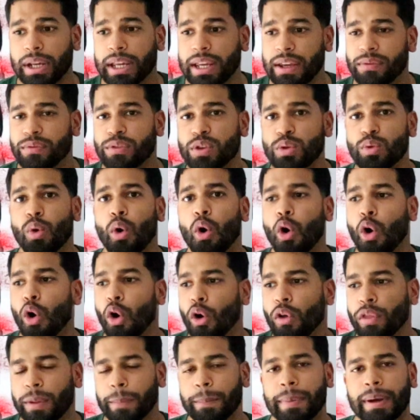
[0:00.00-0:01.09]
give you
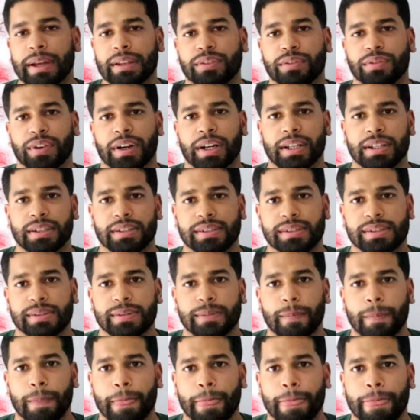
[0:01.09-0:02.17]
all the best fights.
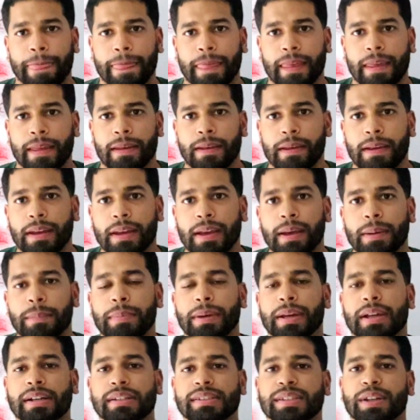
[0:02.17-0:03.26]

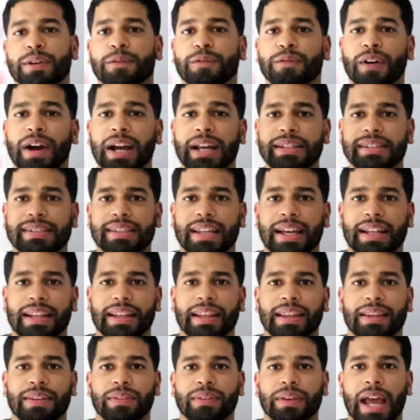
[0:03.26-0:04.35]
Because the fights that
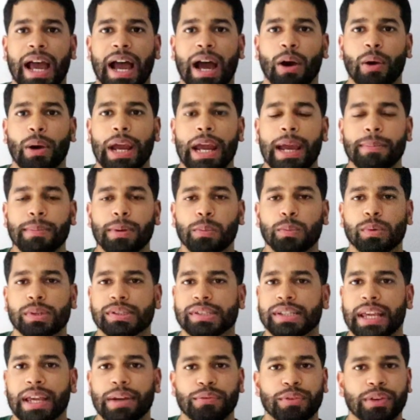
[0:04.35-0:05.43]
Al Haymon was
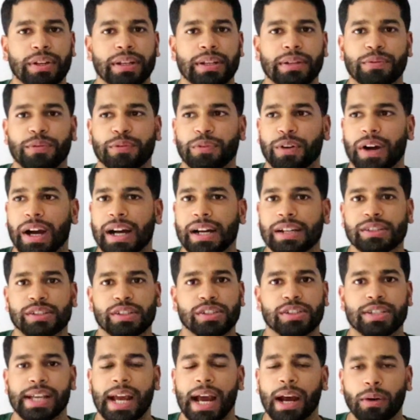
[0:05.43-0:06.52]
giving Fox are
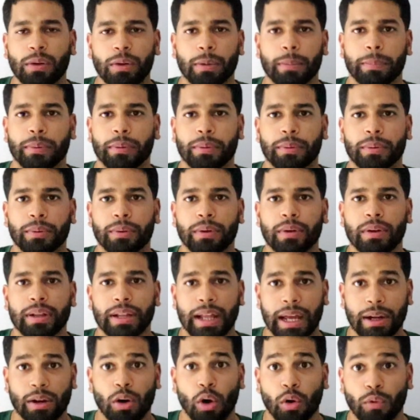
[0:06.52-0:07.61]
terrible.
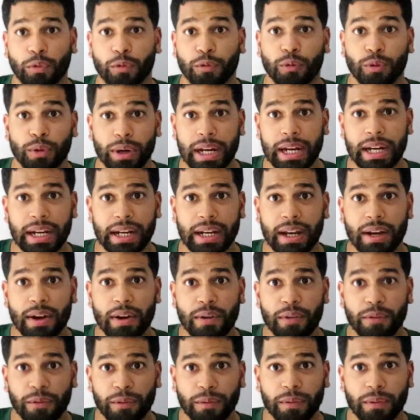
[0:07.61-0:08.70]
Like
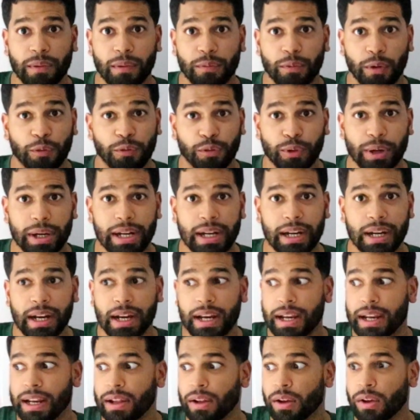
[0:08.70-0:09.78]
for free,
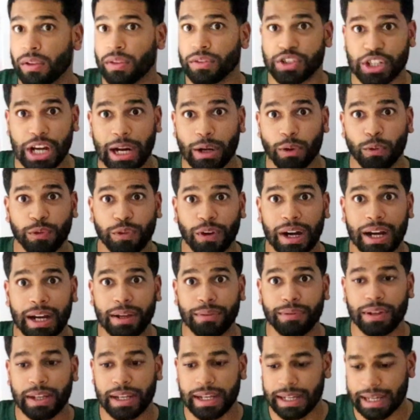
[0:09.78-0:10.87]
Channel
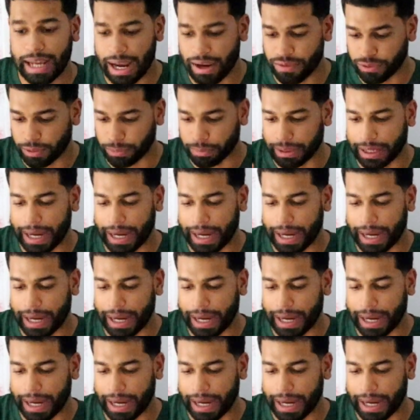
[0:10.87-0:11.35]
5, he gave them